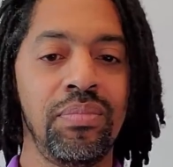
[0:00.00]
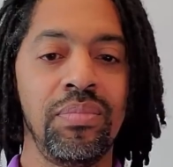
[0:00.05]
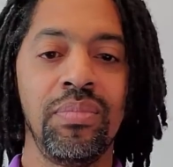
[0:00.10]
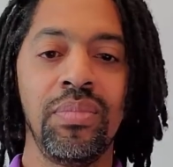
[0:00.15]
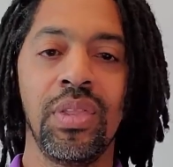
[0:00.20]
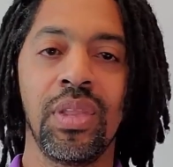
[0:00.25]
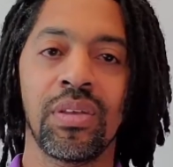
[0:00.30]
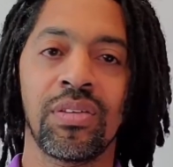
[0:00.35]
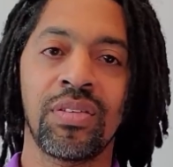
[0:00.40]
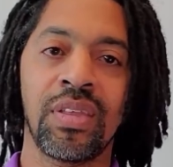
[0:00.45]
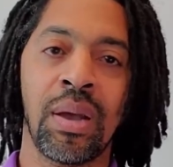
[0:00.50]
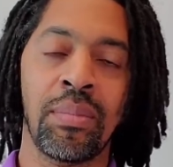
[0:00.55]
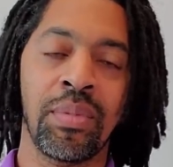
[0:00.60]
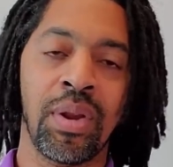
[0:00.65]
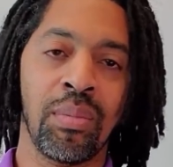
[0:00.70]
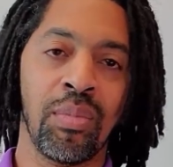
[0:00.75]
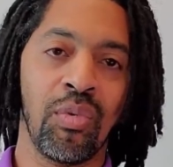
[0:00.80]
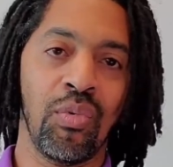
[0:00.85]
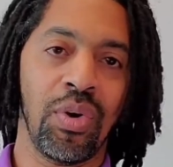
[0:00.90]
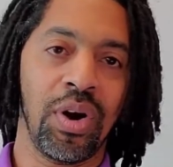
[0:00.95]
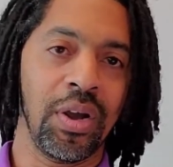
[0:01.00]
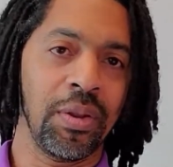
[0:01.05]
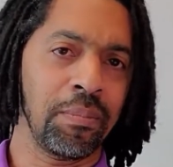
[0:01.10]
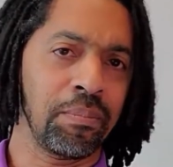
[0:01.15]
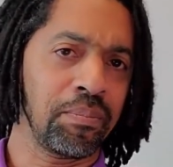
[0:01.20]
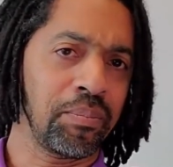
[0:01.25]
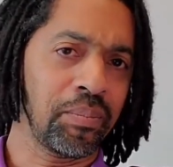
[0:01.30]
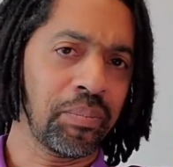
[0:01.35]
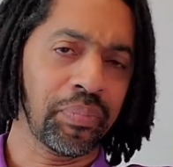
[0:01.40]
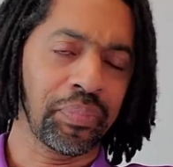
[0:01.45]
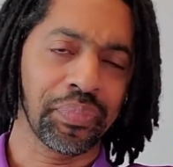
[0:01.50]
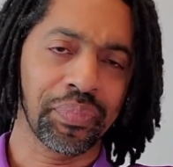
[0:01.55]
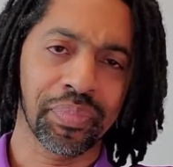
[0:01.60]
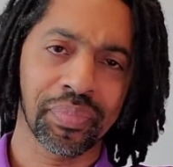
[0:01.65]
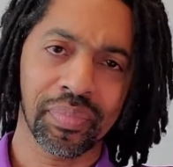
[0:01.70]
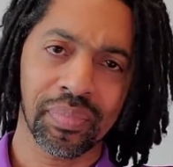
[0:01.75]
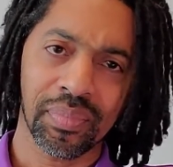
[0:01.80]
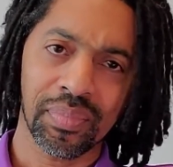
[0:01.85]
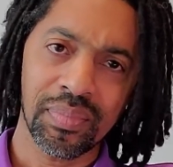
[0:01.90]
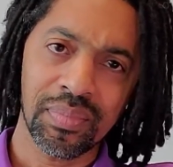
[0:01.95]
step number 1,
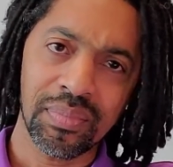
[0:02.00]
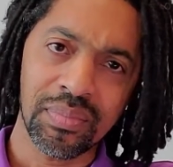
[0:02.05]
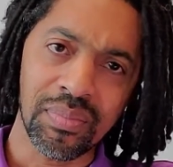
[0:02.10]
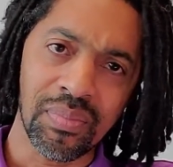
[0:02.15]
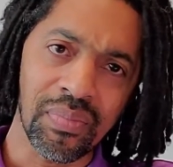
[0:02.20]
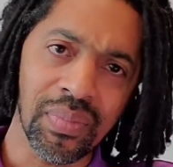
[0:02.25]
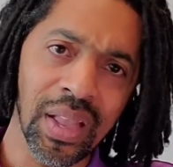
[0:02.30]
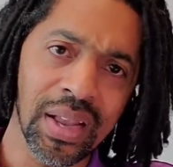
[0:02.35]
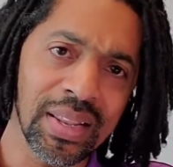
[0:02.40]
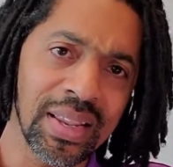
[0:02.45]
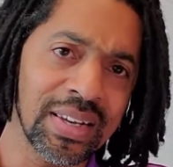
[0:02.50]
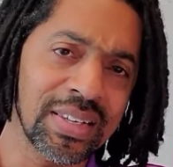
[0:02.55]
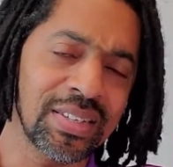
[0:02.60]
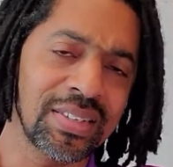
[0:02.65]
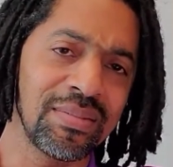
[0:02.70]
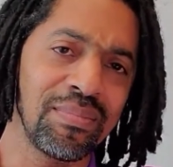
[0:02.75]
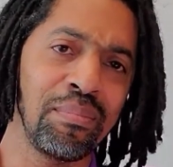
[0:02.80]
let's